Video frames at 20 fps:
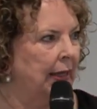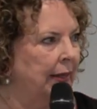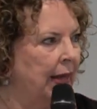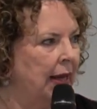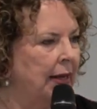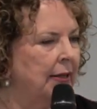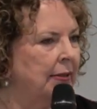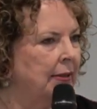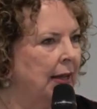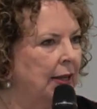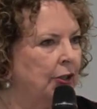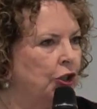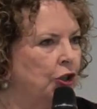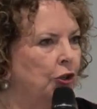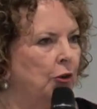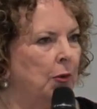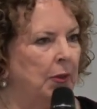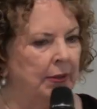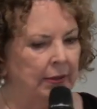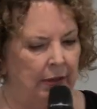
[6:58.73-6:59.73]
That is our
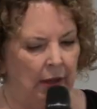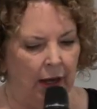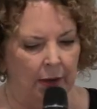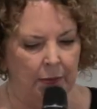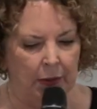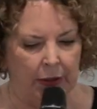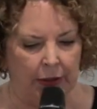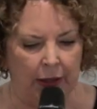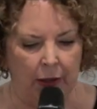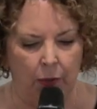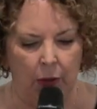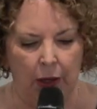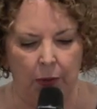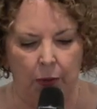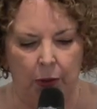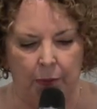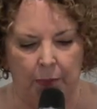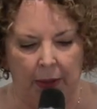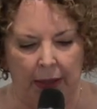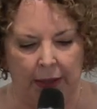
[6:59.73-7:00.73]
true assignment, that we
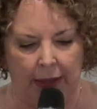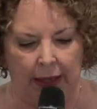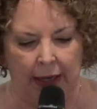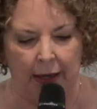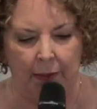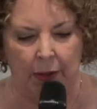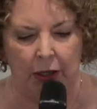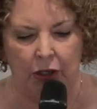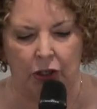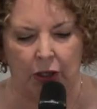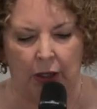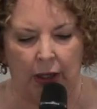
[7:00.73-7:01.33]
would be the image